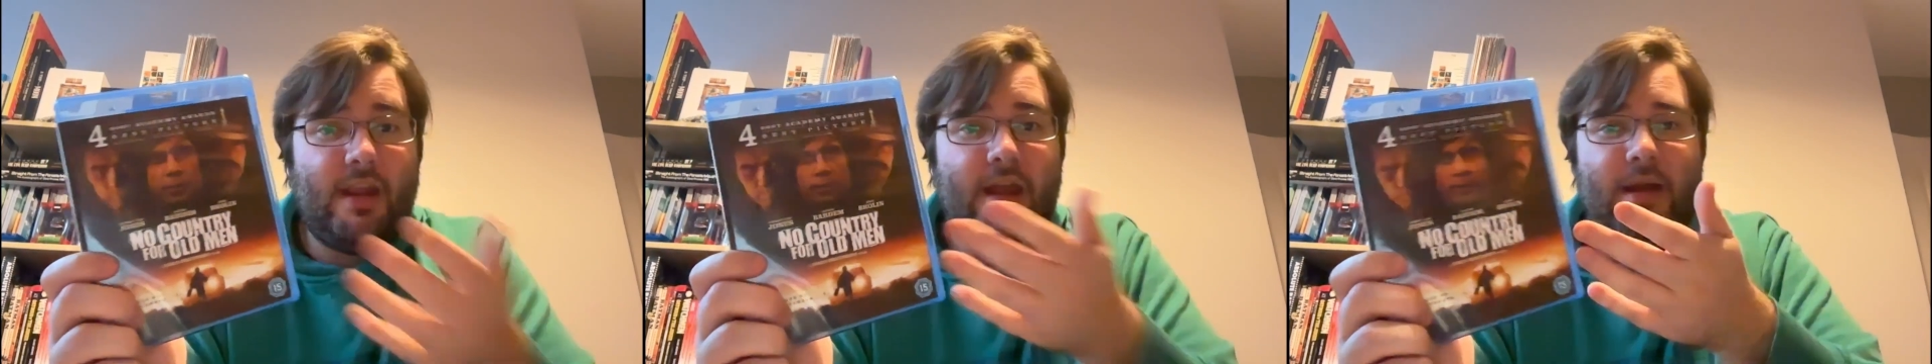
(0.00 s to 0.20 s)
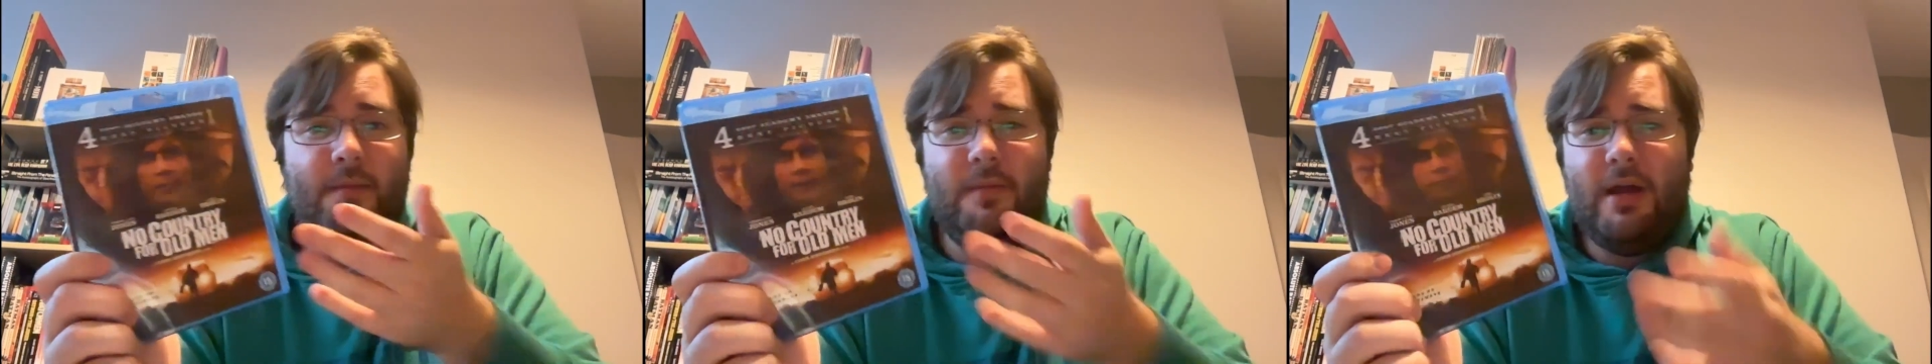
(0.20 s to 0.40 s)

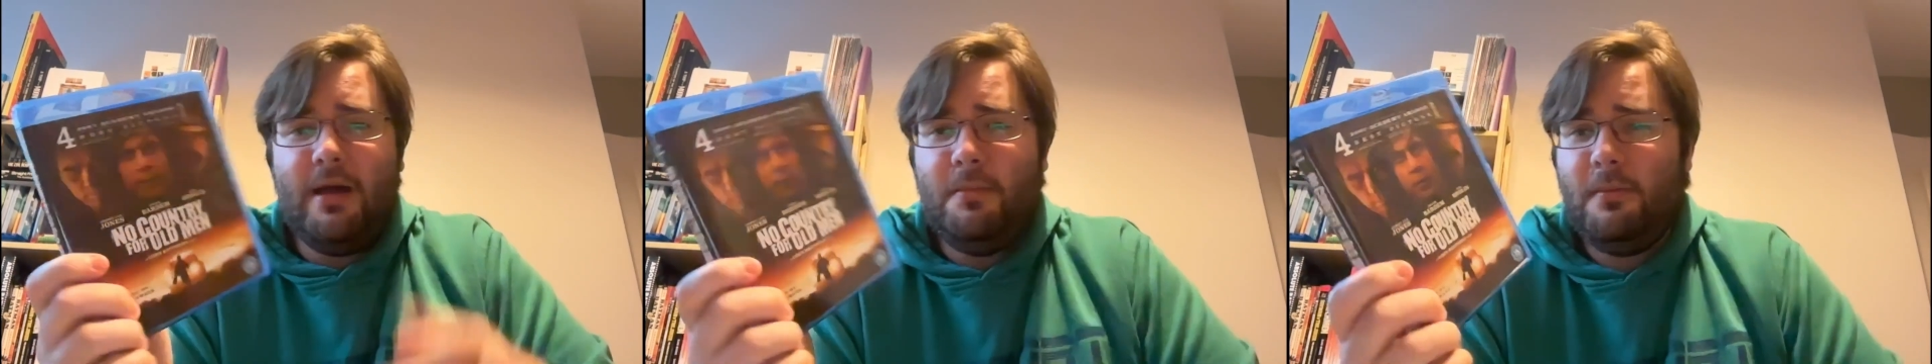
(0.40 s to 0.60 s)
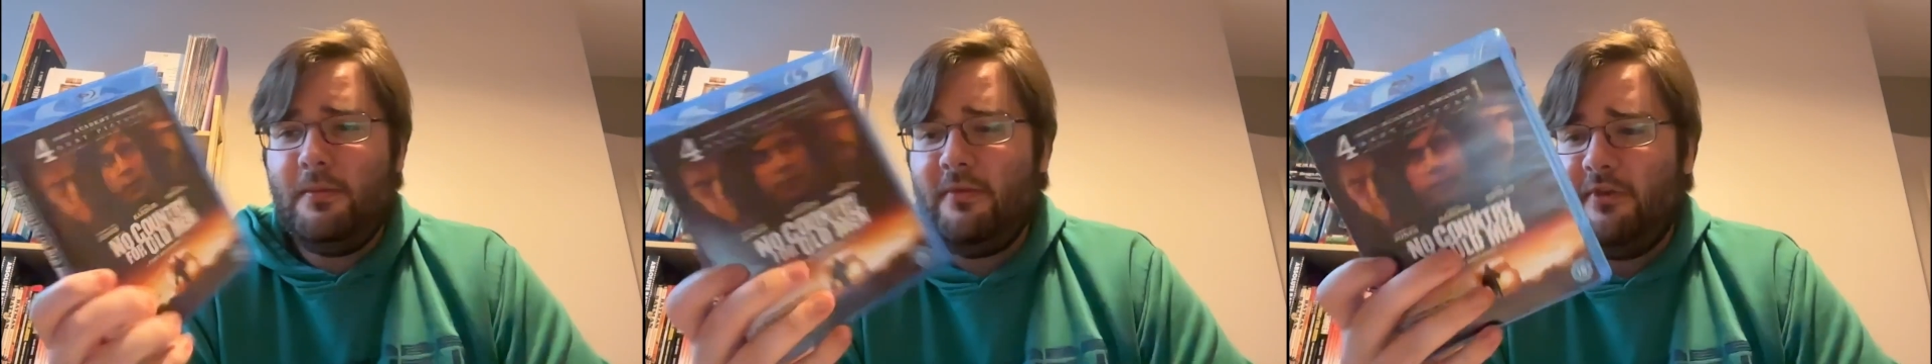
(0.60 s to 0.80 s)

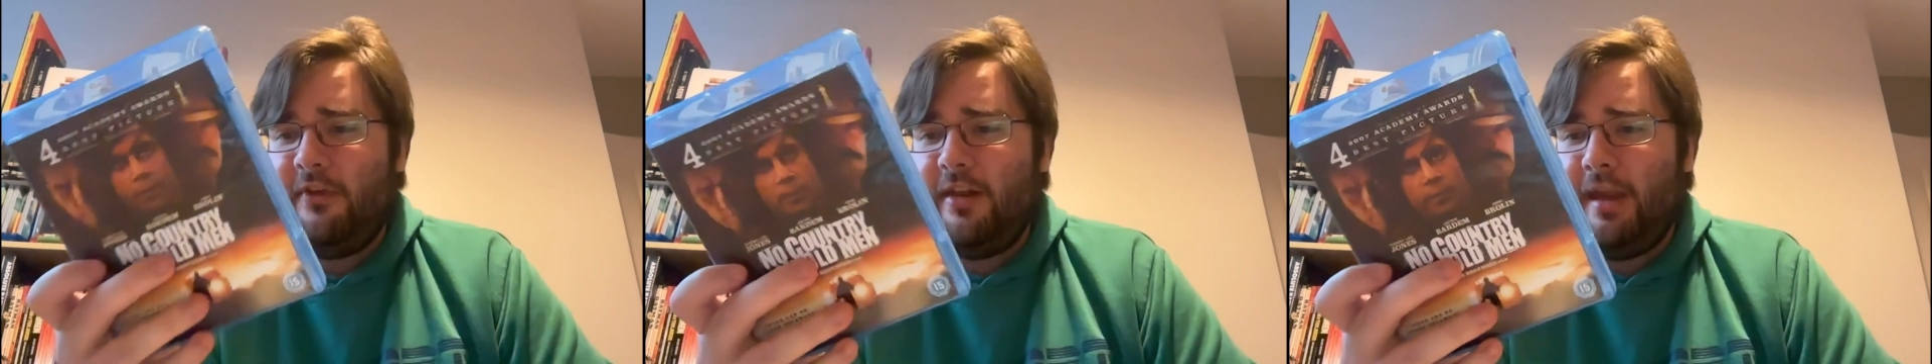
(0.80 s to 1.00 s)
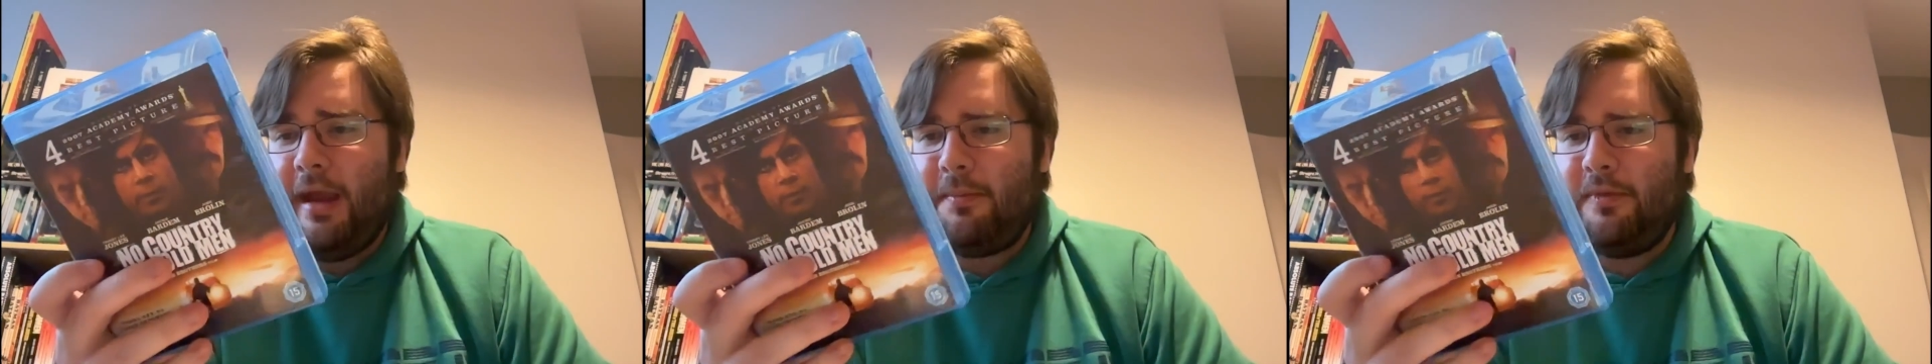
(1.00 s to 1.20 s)
I'm
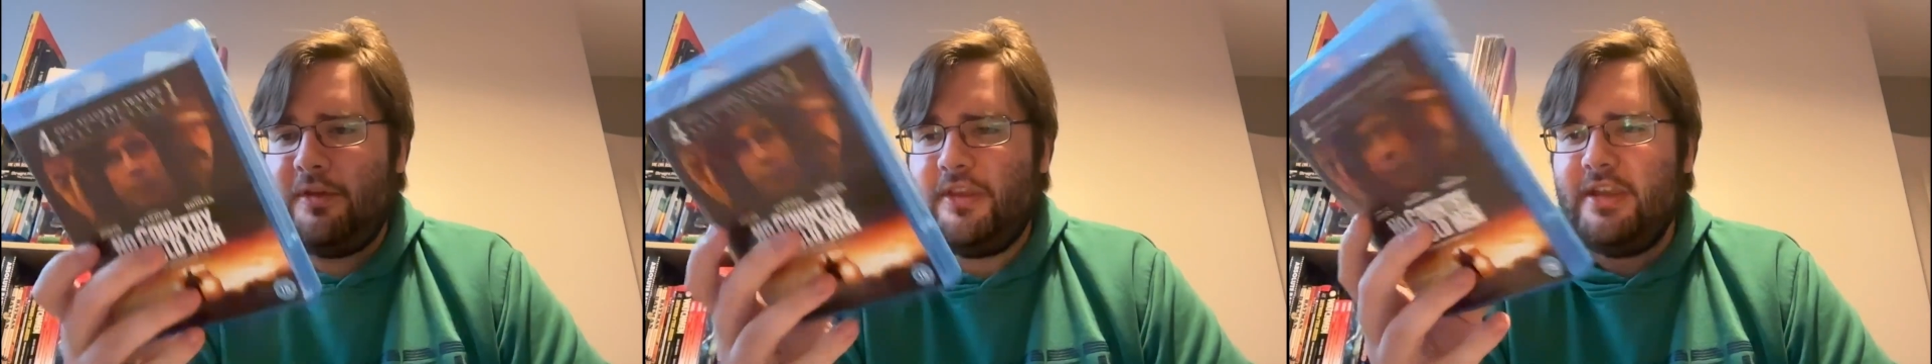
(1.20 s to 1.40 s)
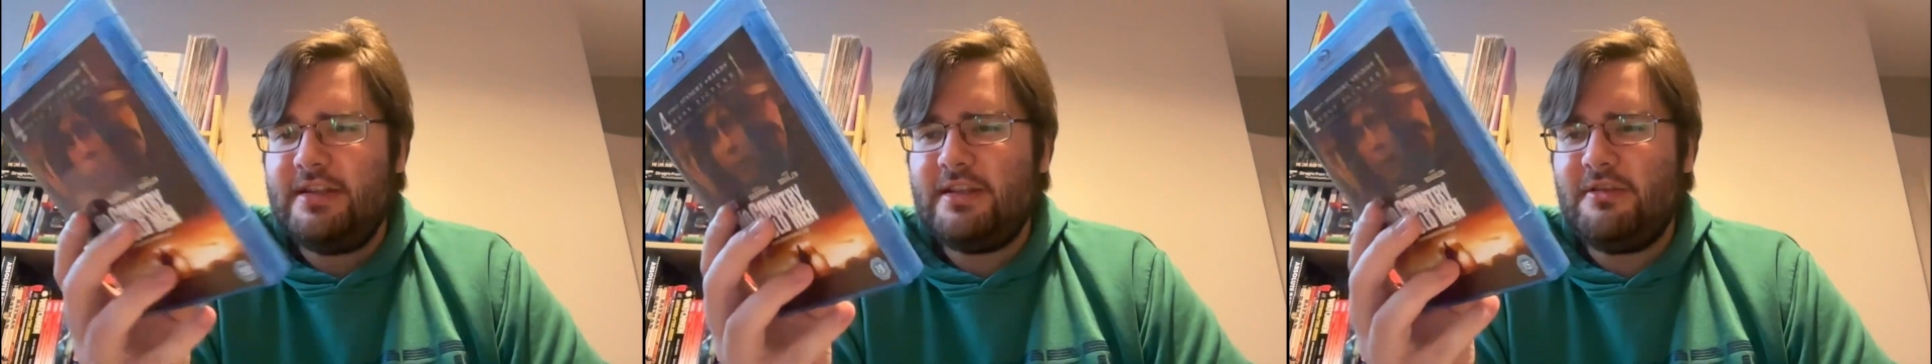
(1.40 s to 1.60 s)
fairly happy with this.